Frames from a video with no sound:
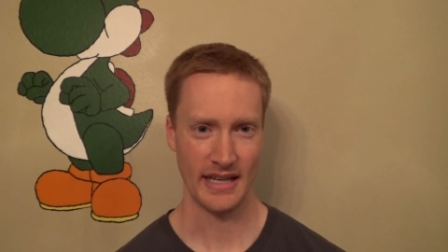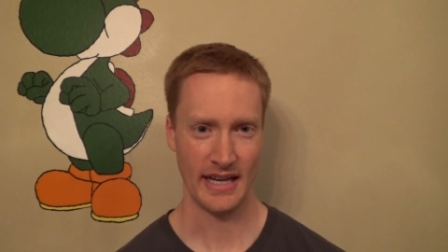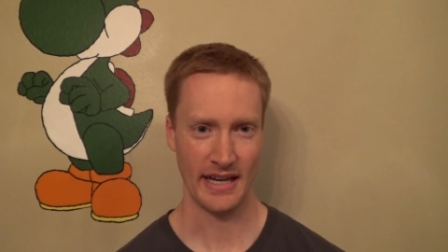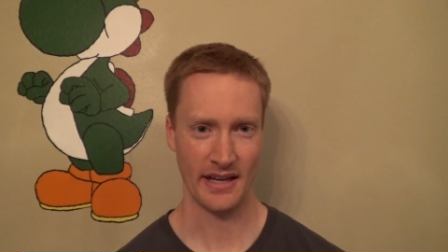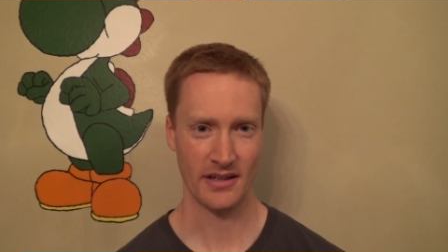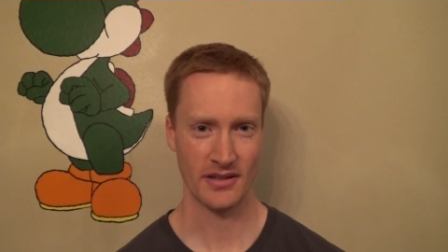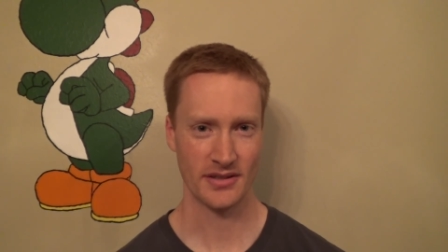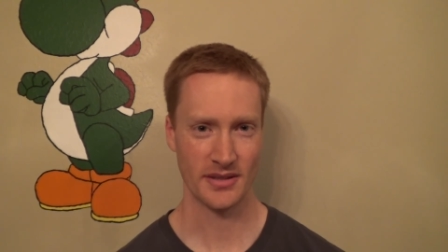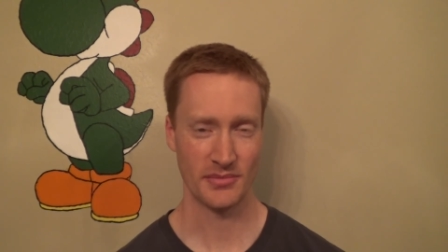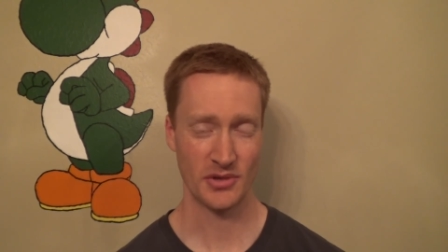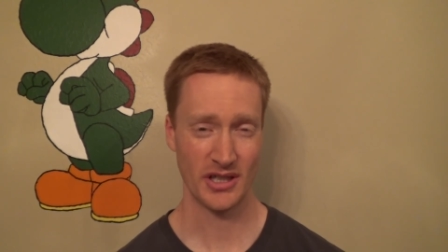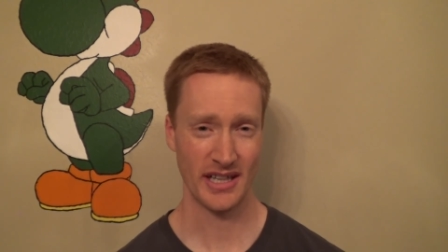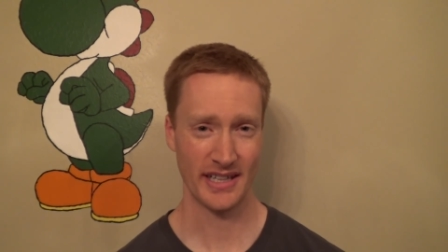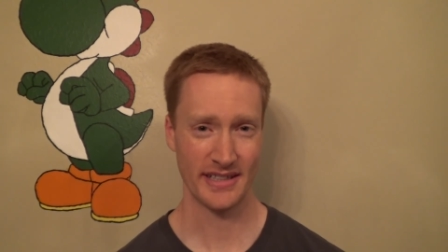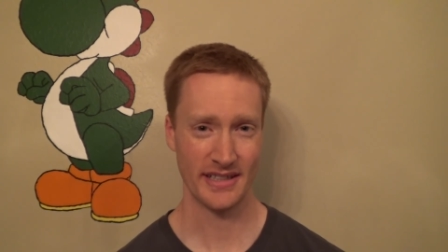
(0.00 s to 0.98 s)
add or
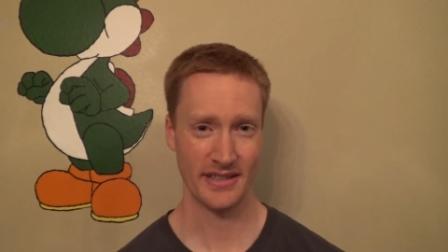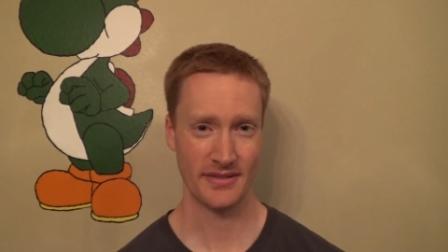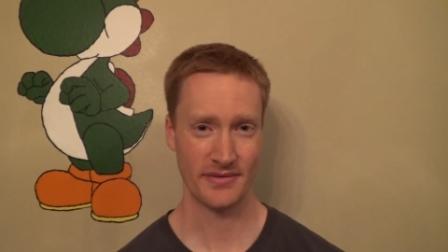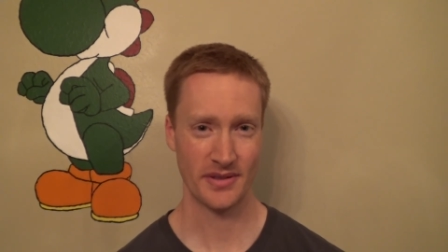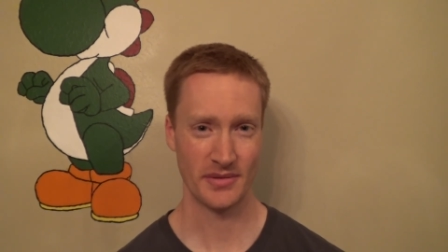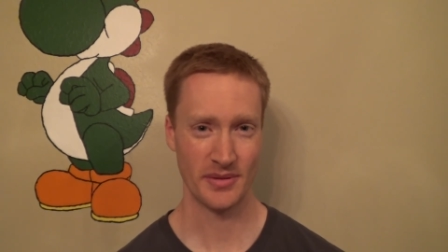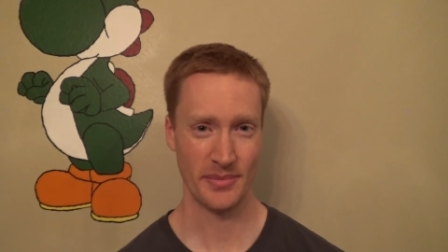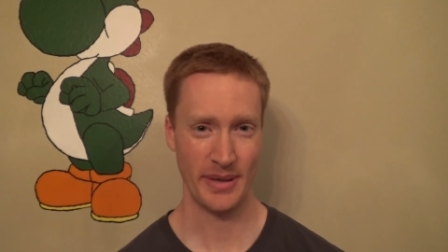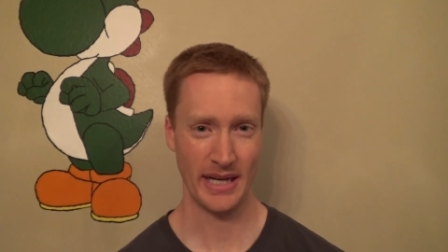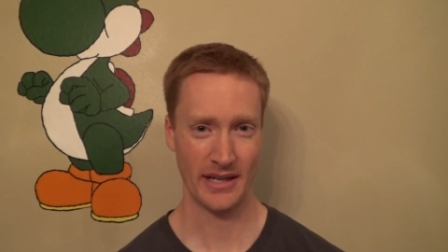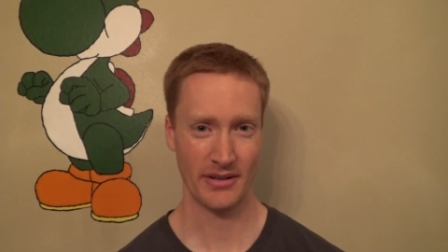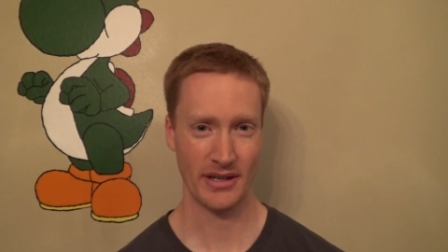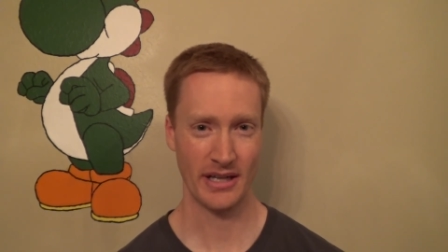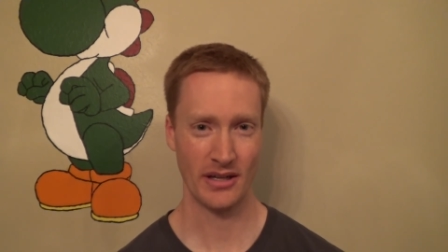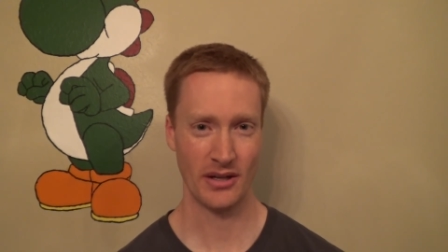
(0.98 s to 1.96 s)
subtract it from the
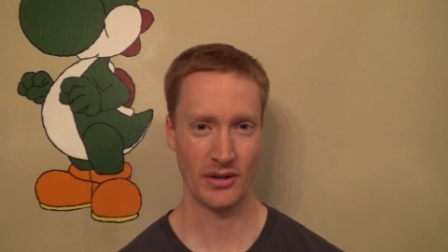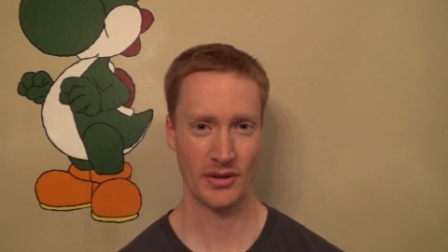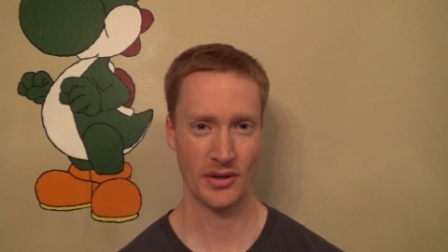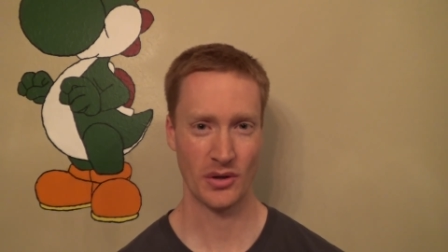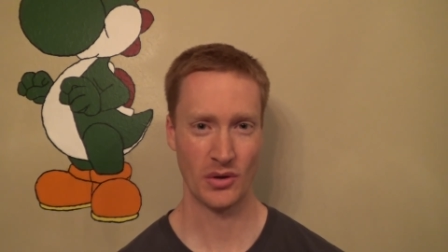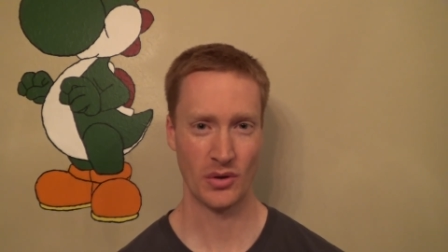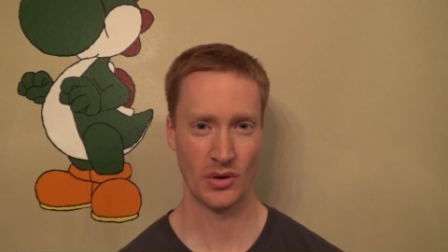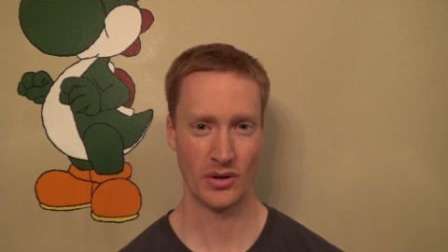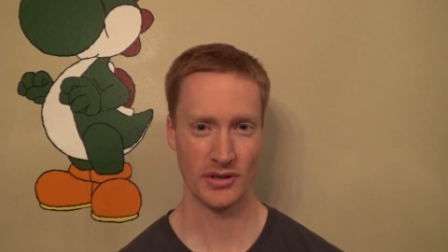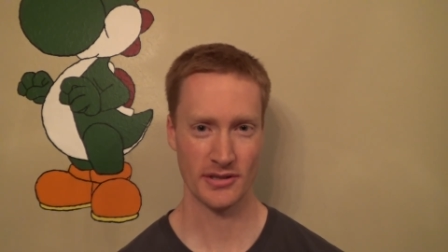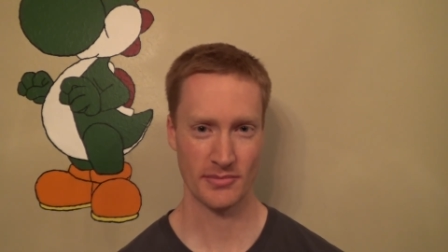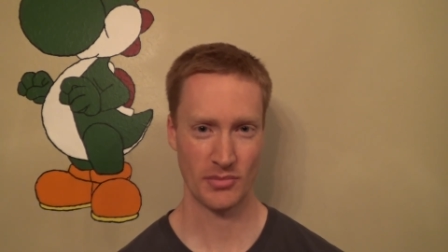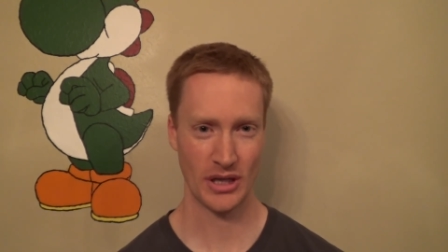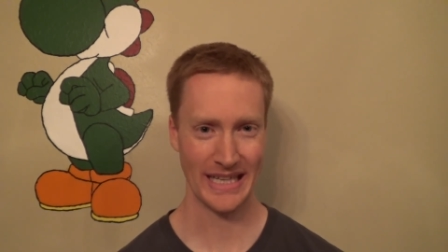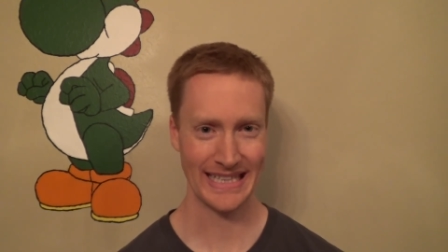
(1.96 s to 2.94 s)
background or
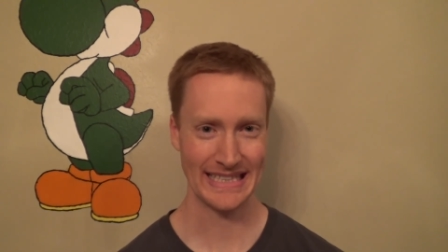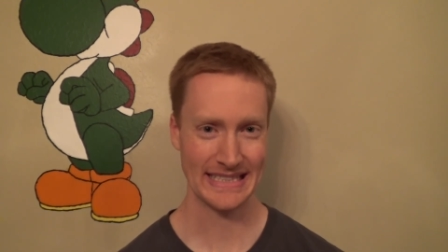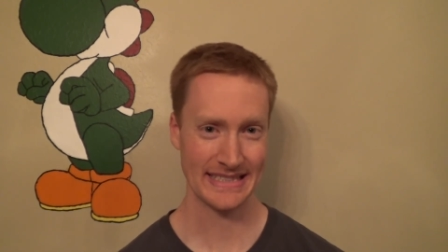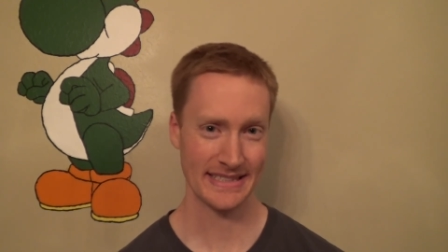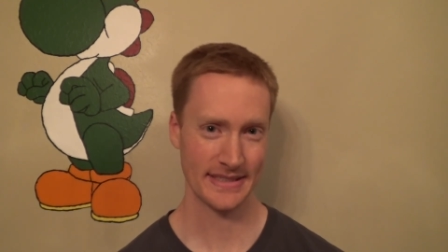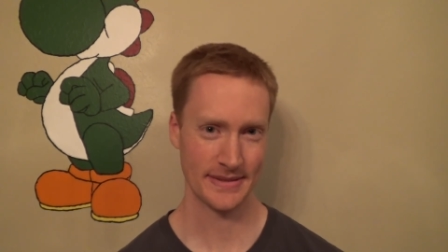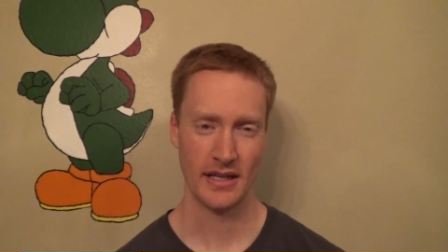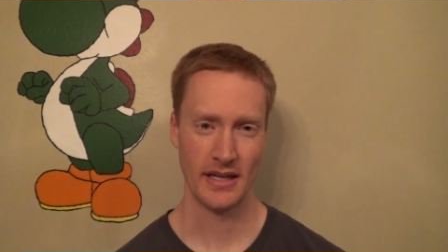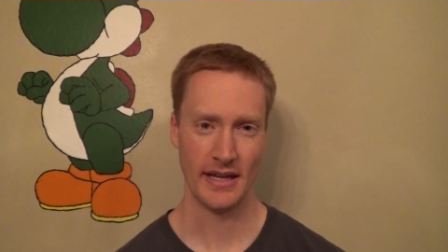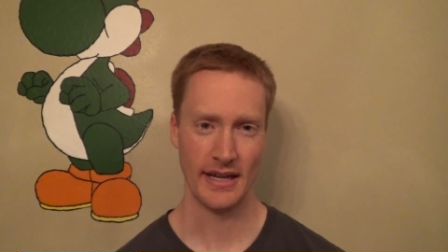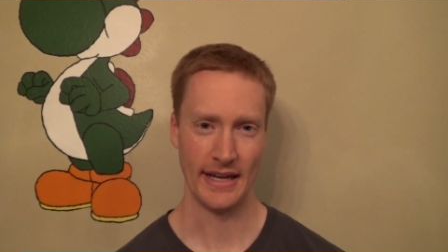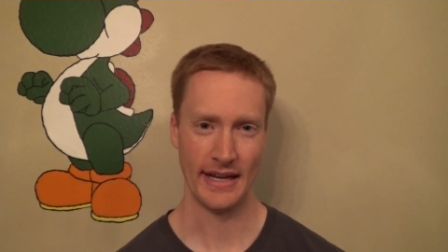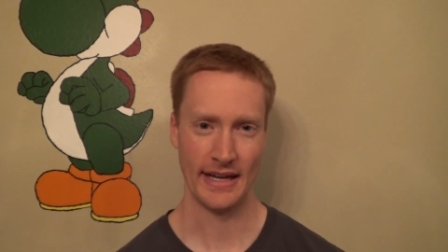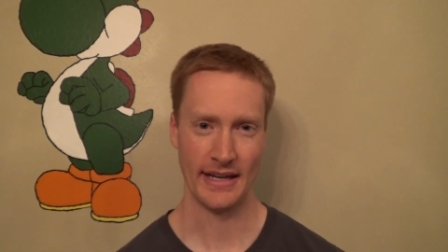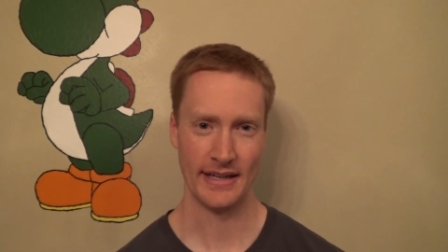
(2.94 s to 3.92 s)
sprites,
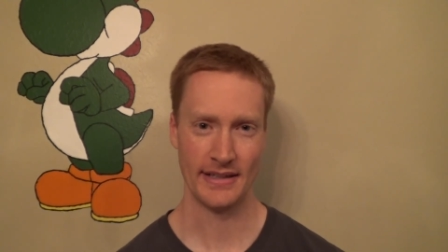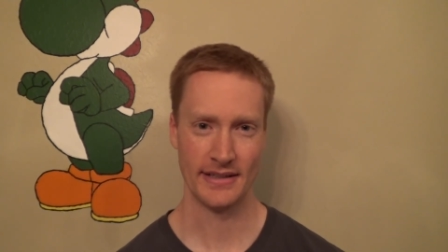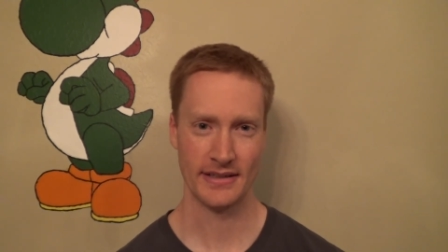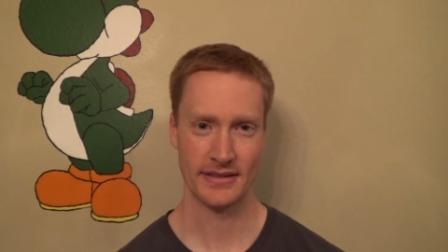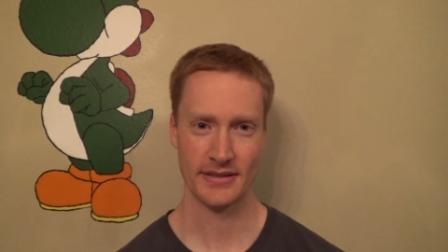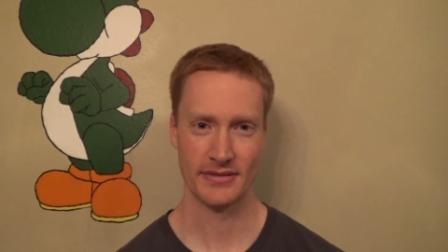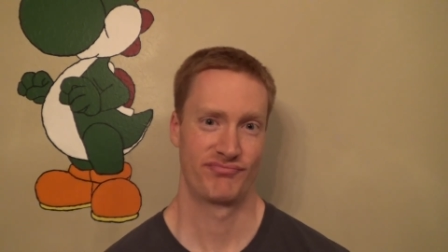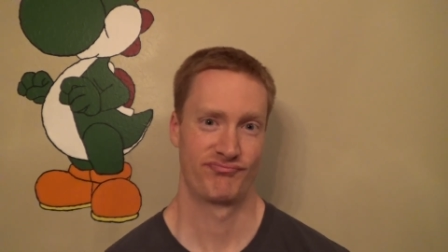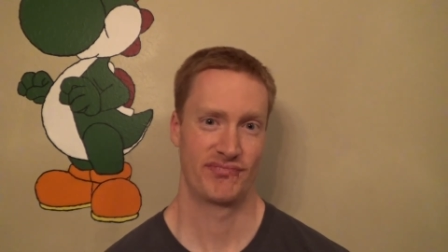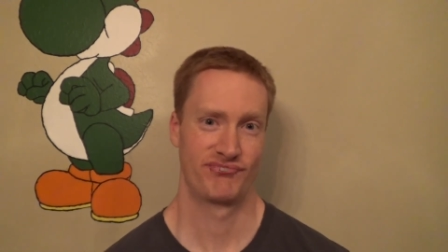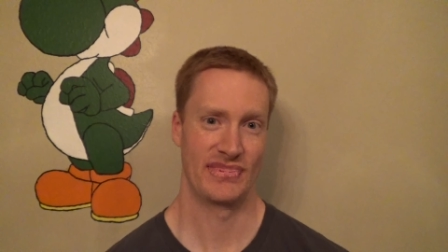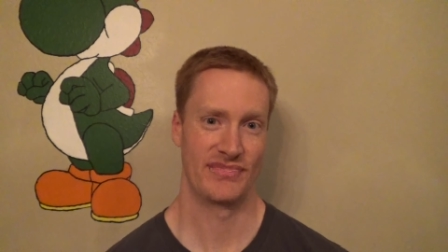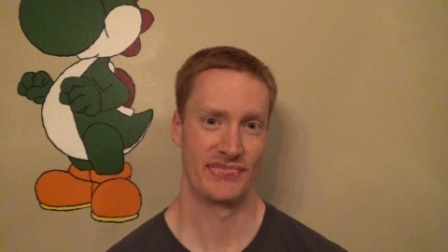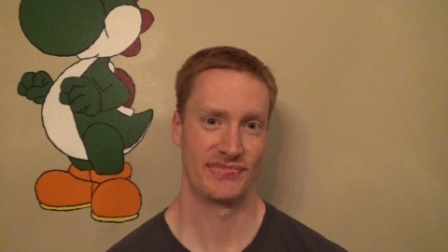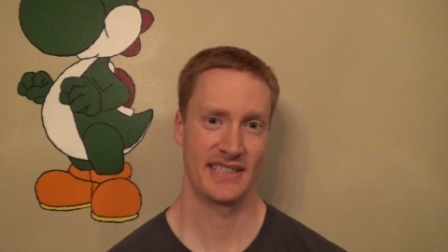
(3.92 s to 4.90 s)
and
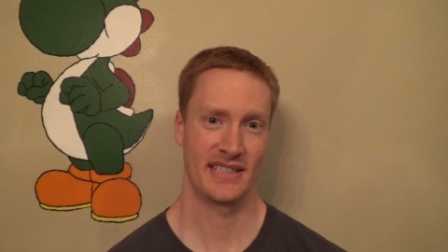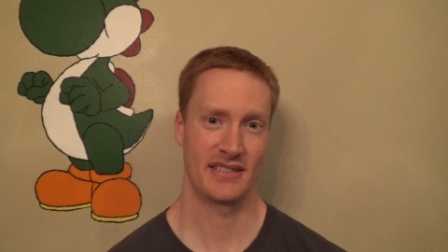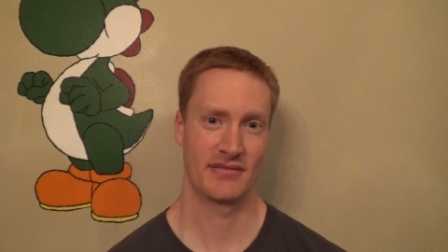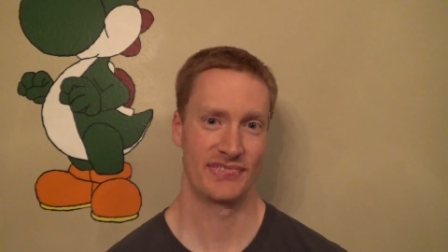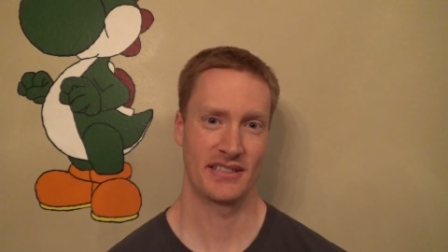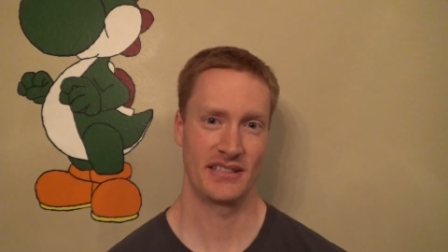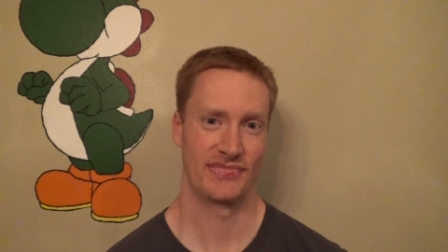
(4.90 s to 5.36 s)
that's it.